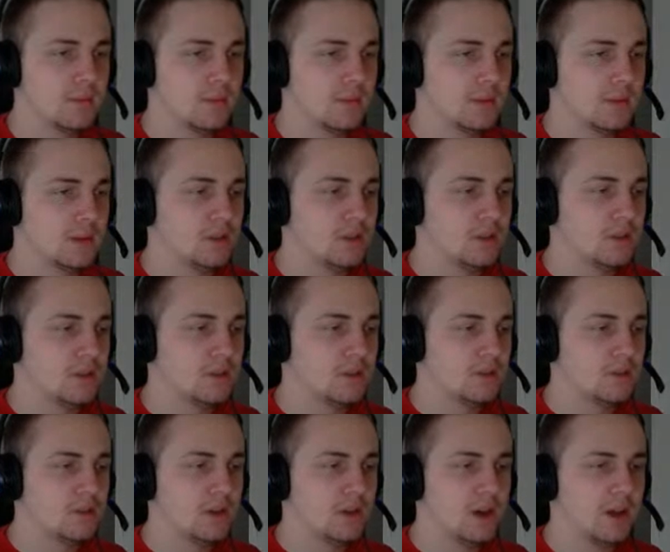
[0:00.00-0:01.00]
So you
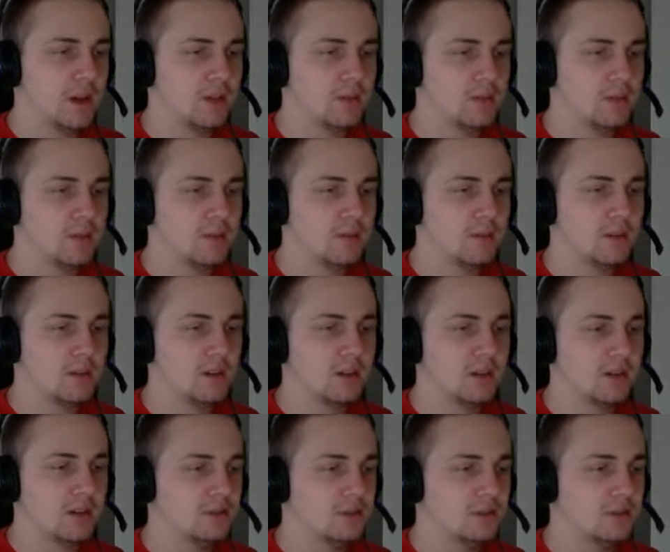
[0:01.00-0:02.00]
always want to have
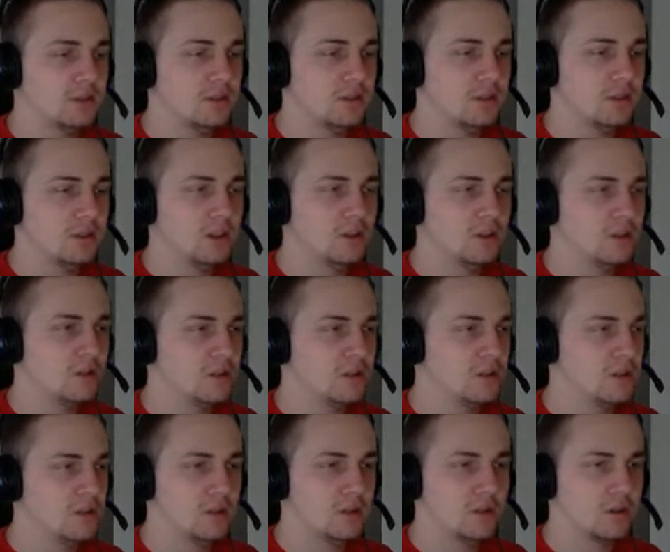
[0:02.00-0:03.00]
something that you can
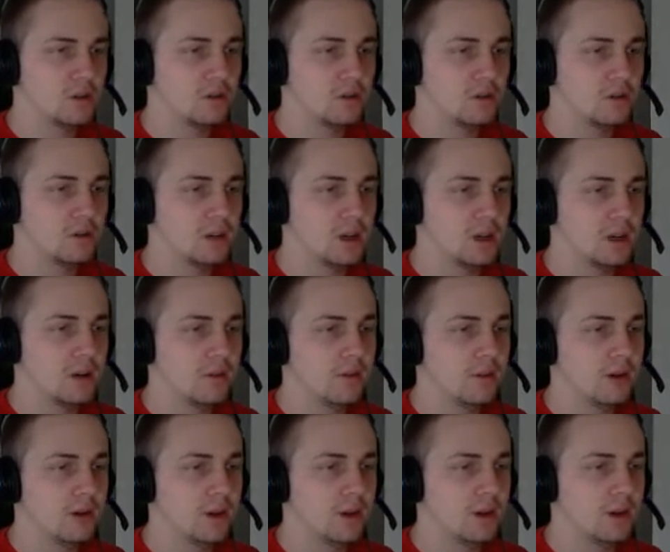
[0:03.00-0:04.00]
use on a cooldown.
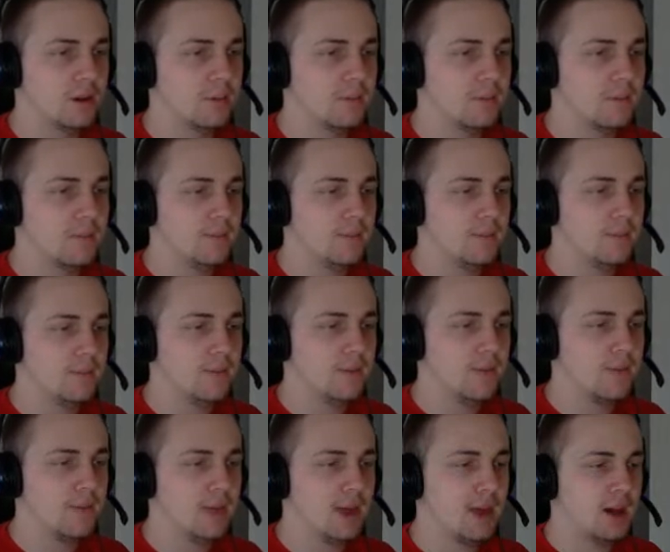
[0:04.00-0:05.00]

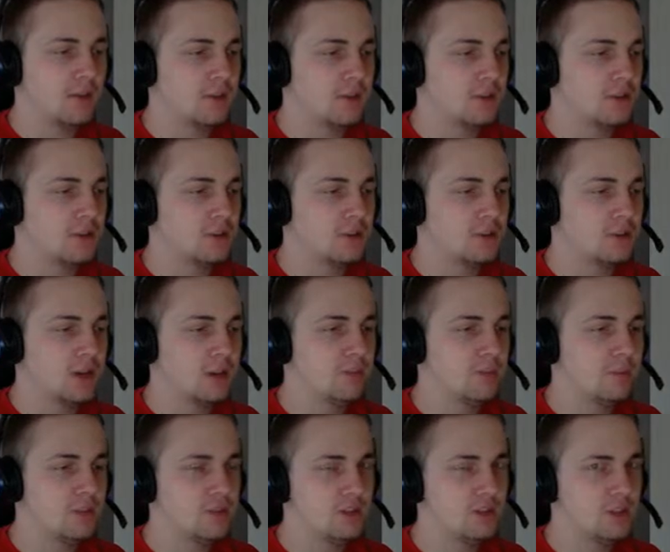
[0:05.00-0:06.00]
I haven't really tried
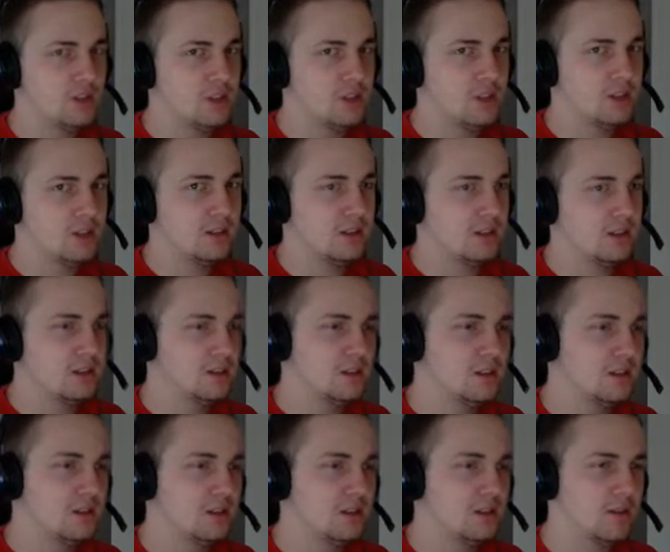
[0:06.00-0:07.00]
potions yet.
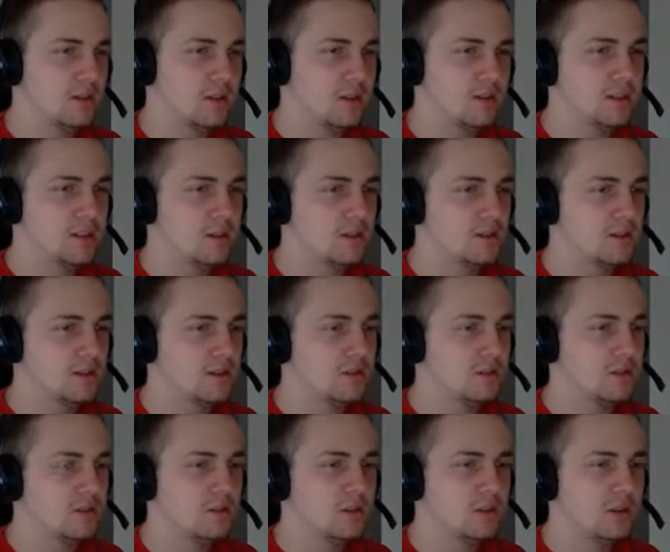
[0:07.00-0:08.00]
I'm still on
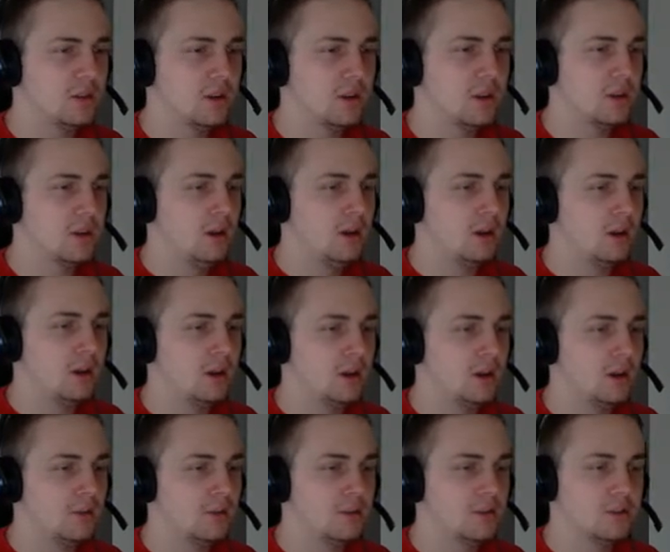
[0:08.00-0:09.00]
silver.
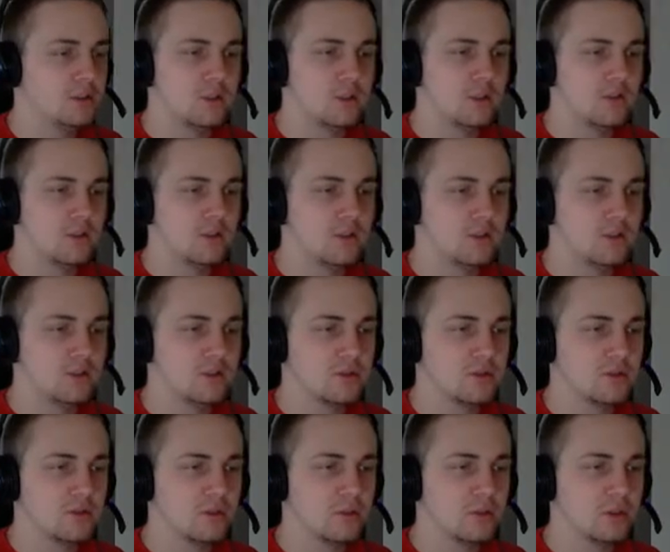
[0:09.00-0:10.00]
I'm not too sure if potions
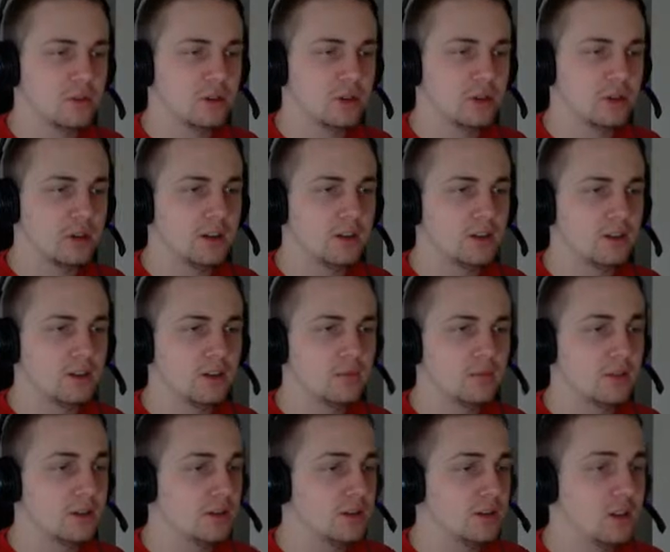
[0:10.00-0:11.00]
will work later on,
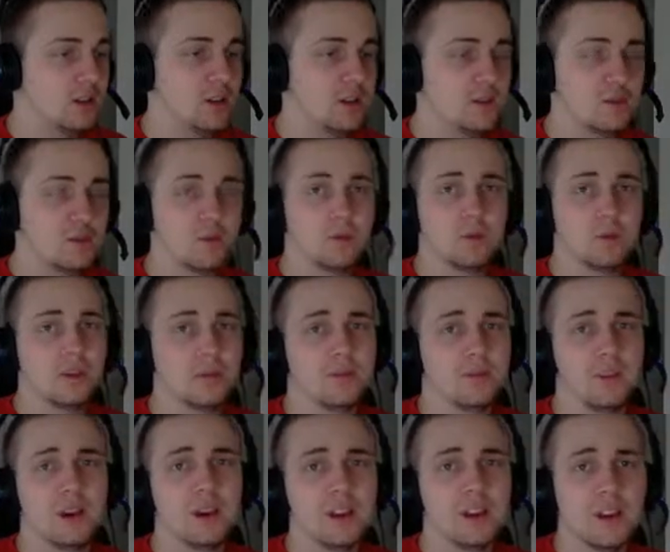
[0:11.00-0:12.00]
but there's one way to
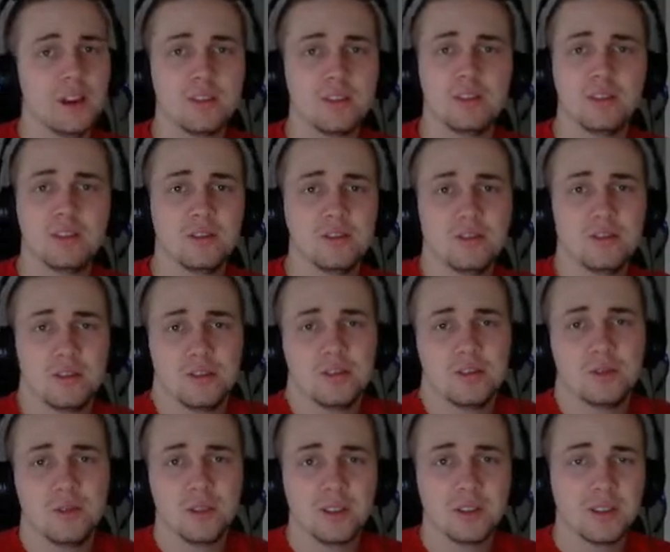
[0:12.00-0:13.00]
find out, you know, just
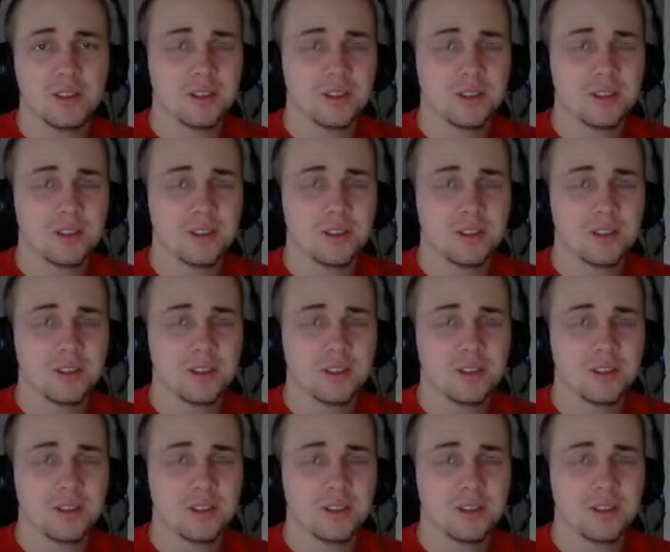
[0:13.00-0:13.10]
do it.